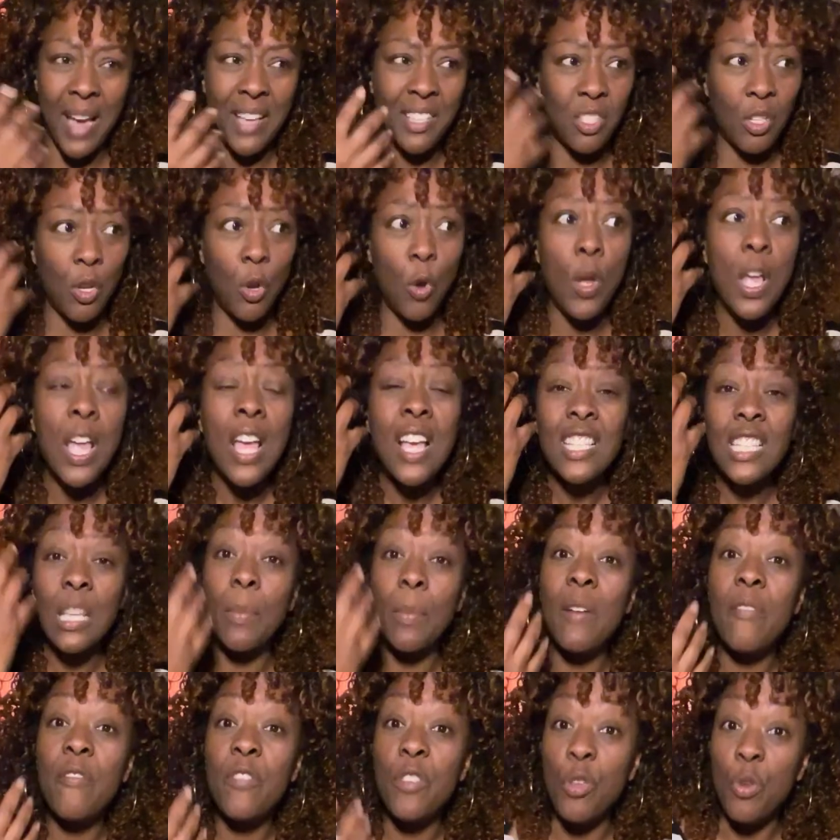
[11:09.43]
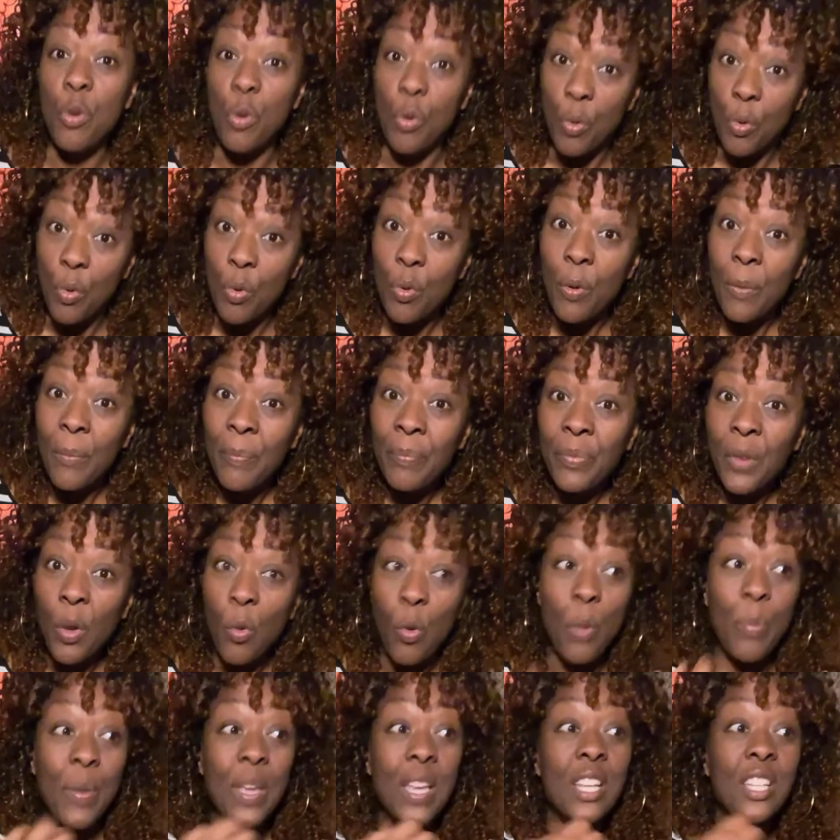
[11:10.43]
So some of you
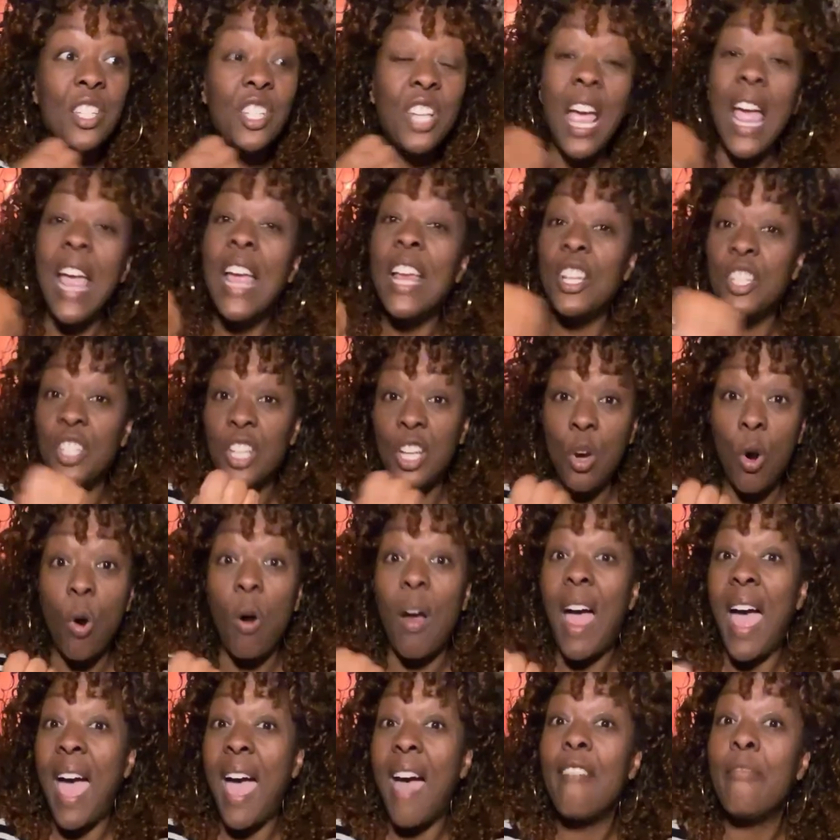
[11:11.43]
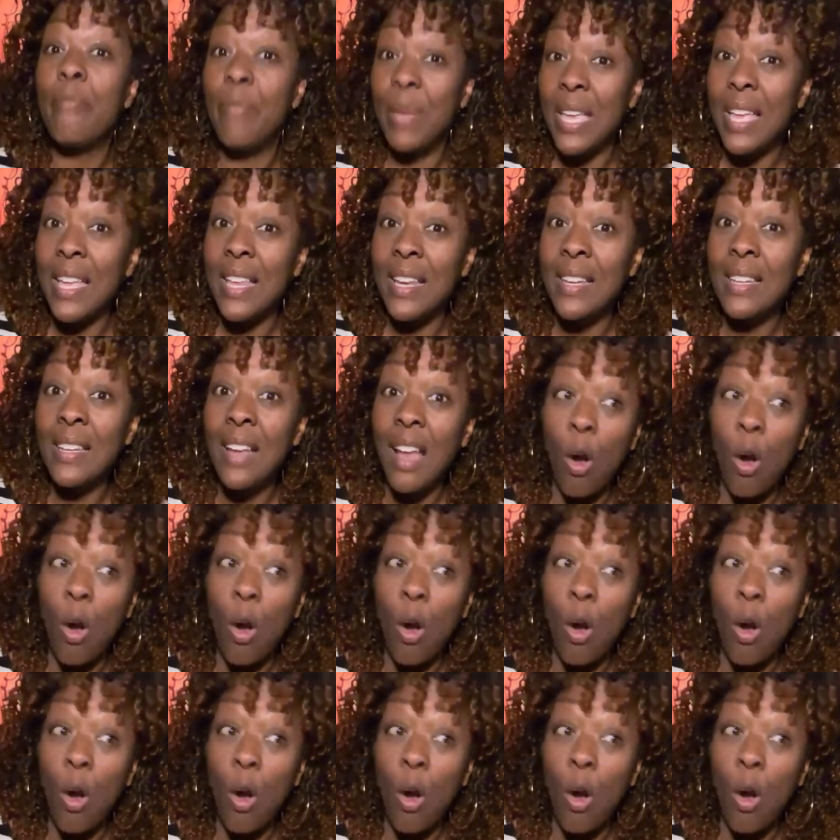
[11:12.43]
will be changing, or have been,